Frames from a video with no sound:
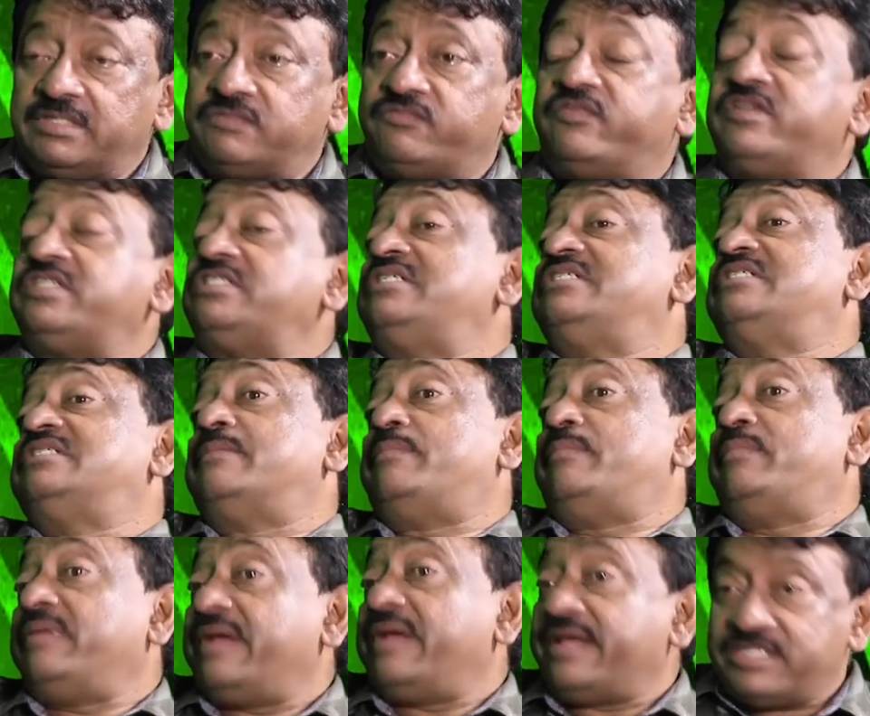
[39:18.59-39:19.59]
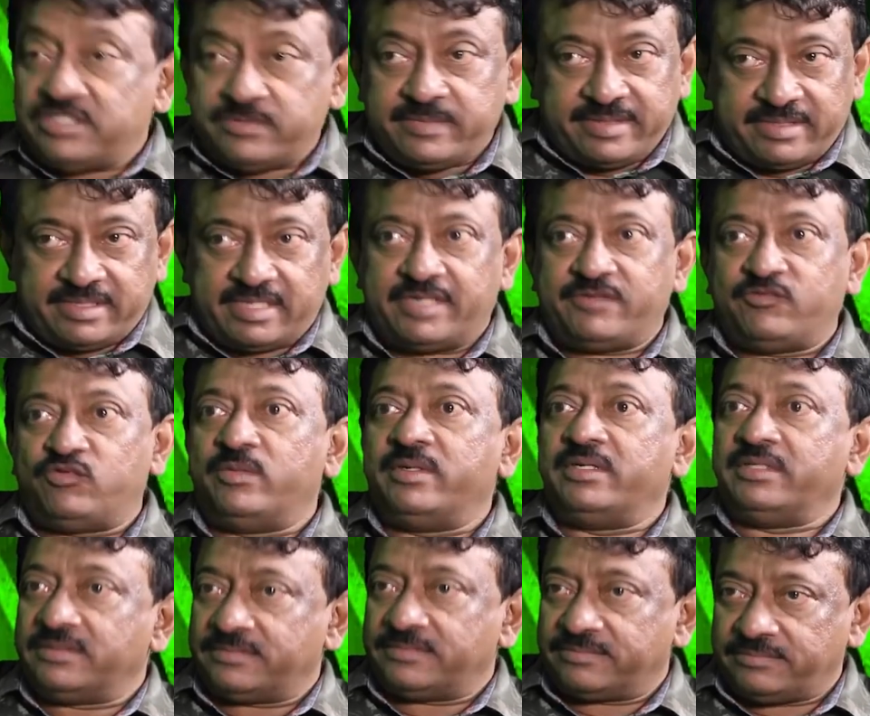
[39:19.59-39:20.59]
First, it surprised me that a
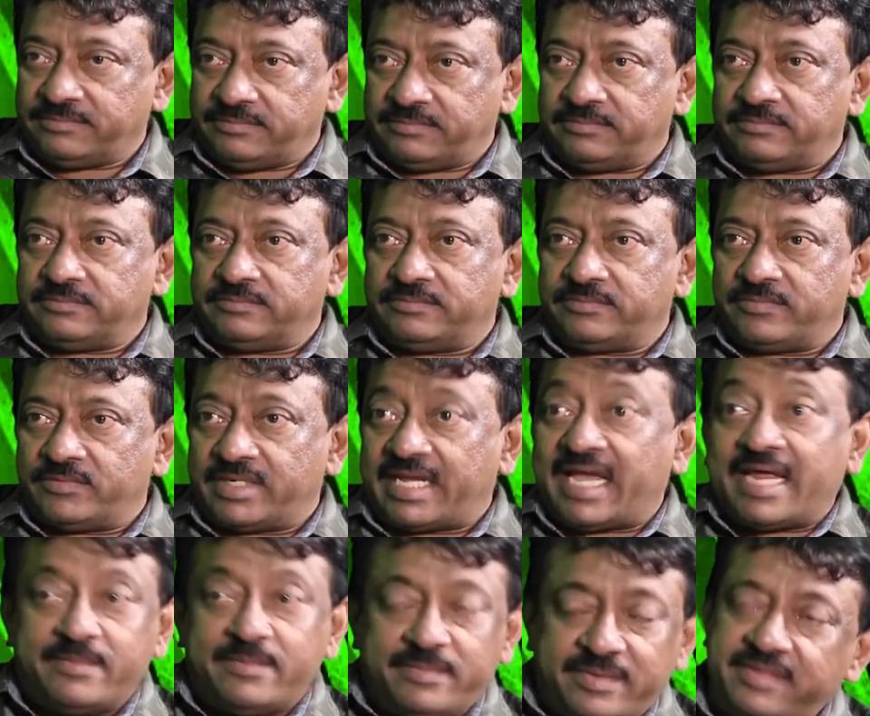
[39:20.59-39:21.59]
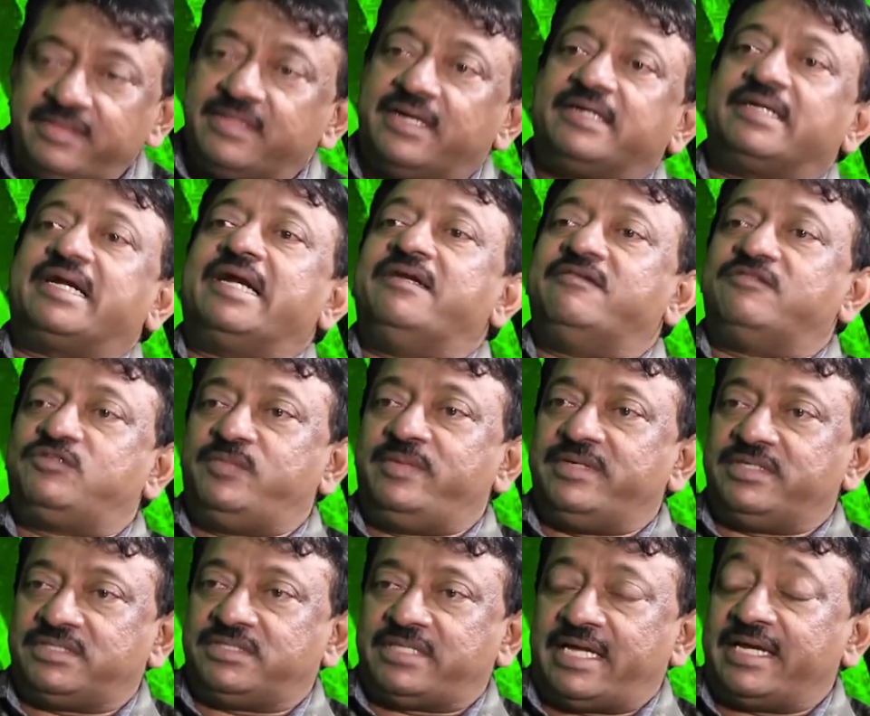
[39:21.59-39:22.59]
woman can be in that kind of
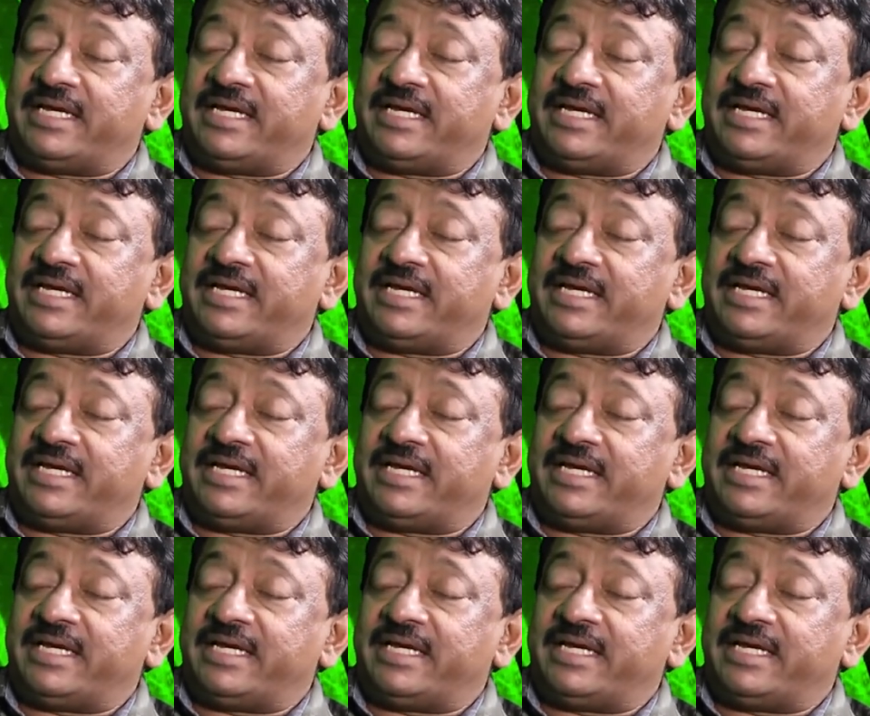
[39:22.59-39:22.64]
space.